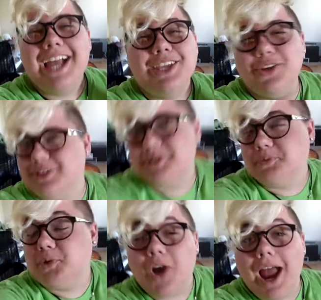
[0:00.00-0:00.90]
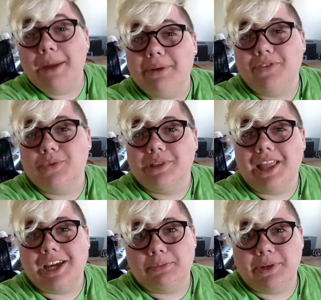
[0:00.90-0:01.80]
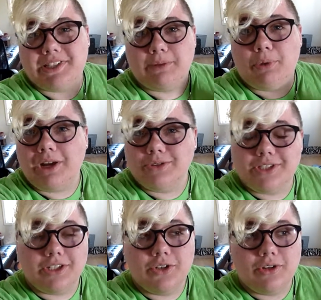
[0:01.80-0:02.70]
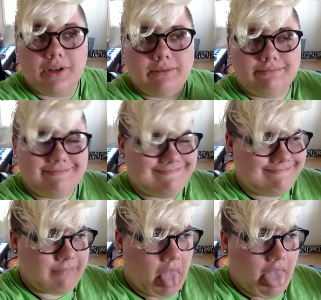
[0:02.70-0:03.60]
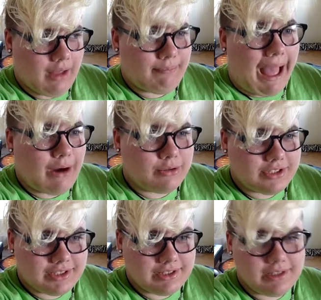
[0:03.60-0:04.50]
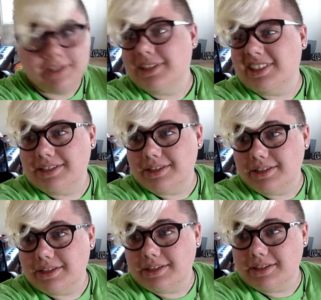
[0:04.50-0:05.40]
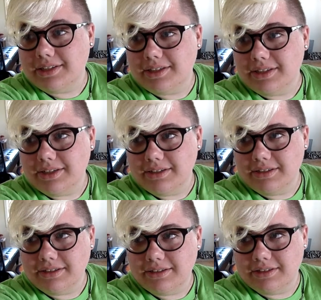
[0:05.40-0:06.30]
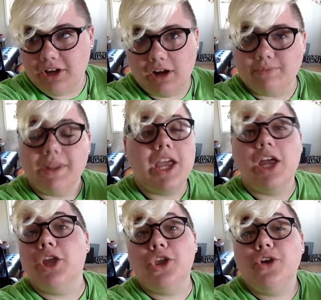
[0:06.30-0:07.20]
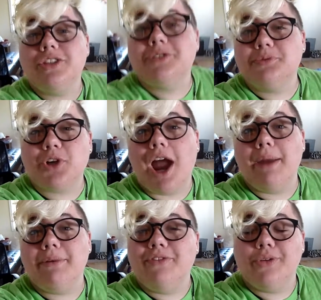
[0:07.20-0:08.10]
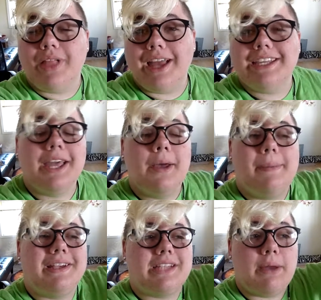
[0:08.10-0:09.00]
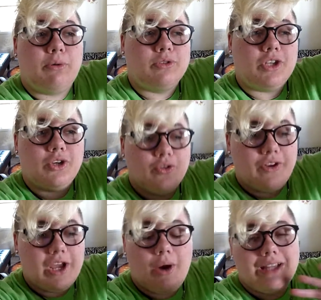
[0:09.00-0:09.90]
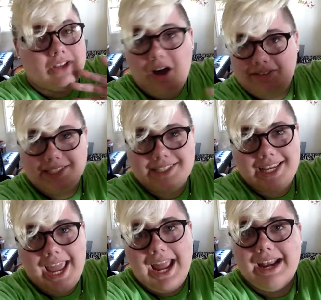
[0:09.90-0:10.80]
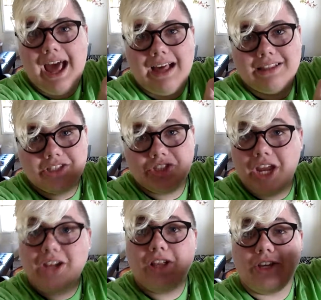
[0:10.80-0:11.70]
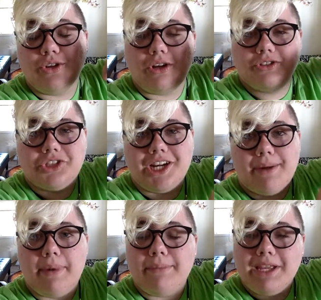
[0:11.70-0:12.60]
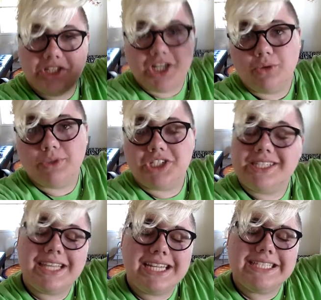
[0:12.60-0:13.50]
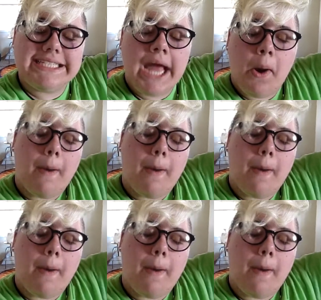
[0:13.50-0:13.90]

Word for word: you can subscribe if you would like, because I post a new bleh, house. You think we'll ever have money, like any of us? No. No. You can subscribe not. if you like, because I post a new video as often as I can on this channel, and you can also check out my main channel, which is linked down